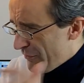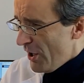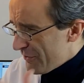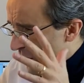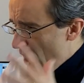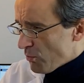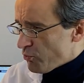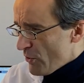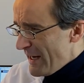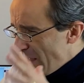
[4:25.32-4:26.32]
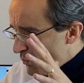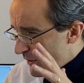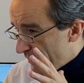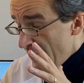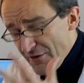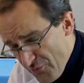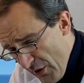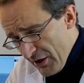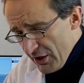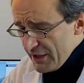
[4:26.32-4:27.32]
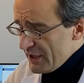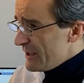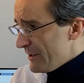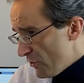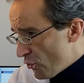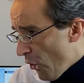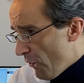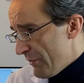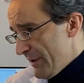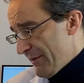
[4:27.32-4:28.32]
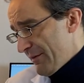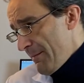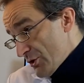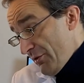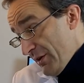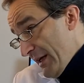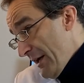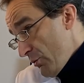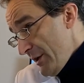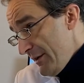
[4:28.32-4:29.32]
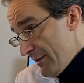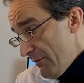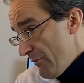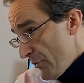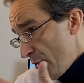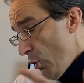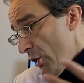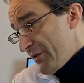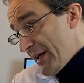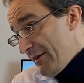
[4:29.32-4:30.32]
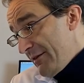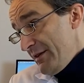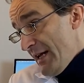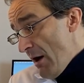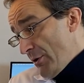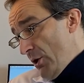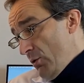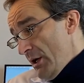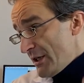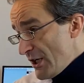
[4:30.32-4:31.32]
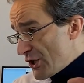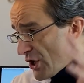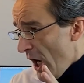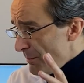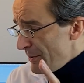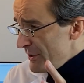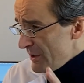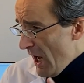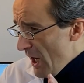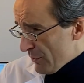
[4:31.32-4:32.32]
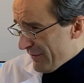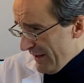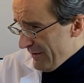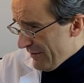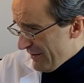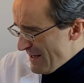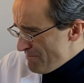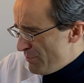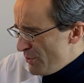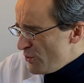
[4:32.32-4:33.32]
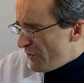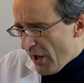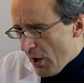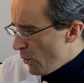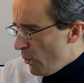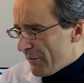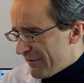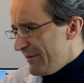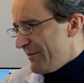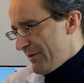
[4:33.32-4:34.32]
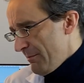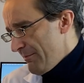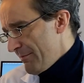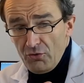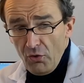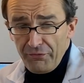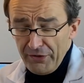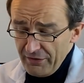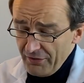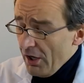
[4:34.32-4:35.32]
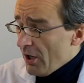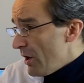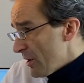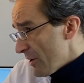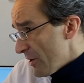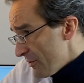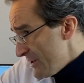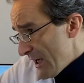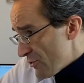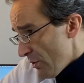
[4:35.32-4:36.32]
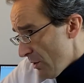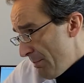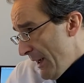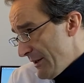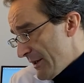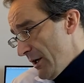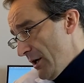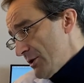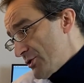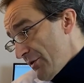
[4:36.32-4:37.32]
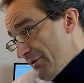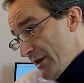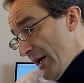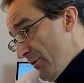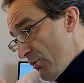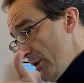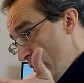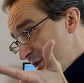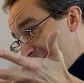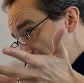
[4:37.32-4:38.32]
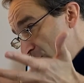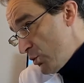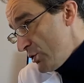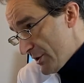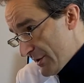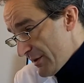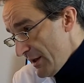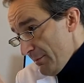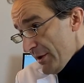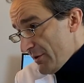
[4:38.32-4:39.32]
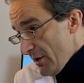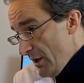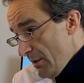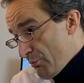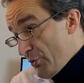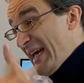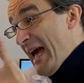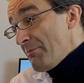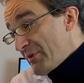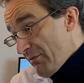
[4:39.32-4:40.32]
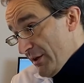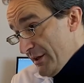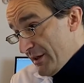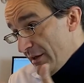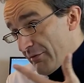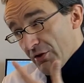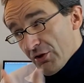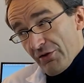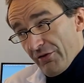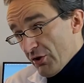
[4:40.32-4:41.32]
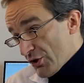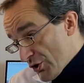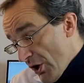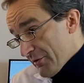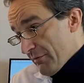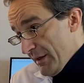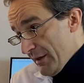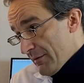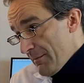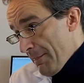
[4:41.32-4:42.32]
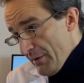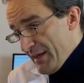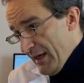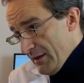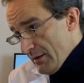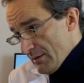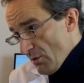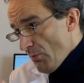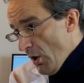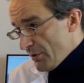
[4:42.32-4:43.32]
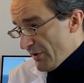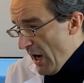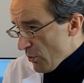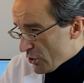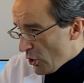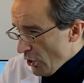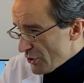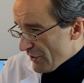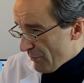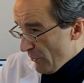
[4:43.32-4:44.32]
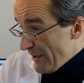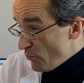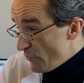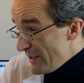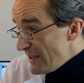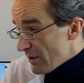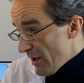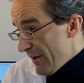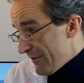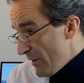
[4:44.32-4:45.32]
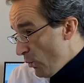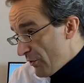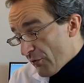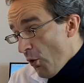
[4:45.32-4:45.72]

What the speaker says: floods our brain with adrenaline and endorphins, just in case we need them for the worst case scenario. They sharpen our senses and boost our whole system. Endorphins are a natural painkiller, just in case we would get wounded. The amygdala preemptively gives us a shot of it. But then, the moment our conscious brain realized it was